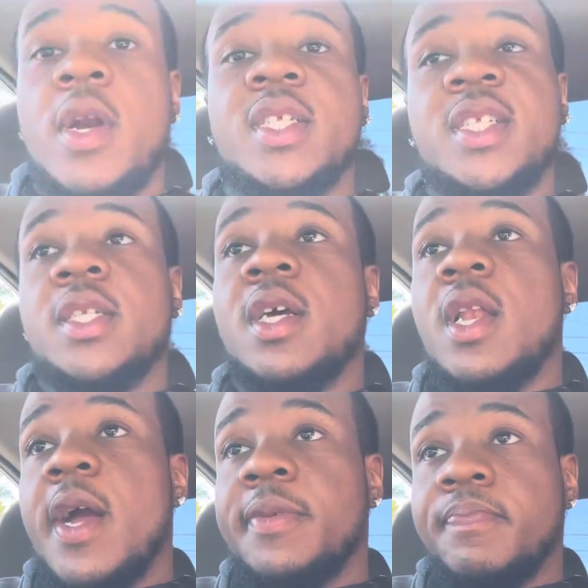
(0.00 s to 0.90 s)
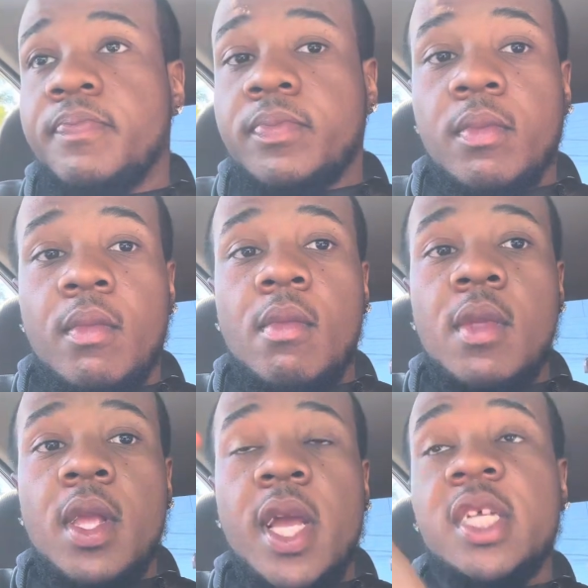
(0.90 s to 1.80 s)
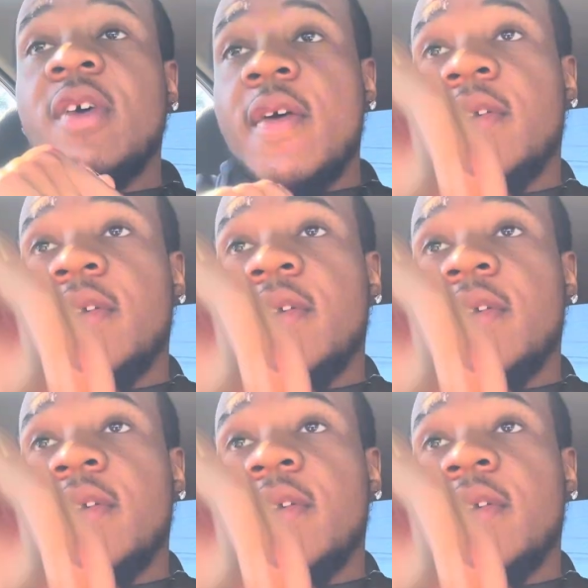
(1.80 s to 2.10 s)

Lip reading: at 6 o'clock. It's 5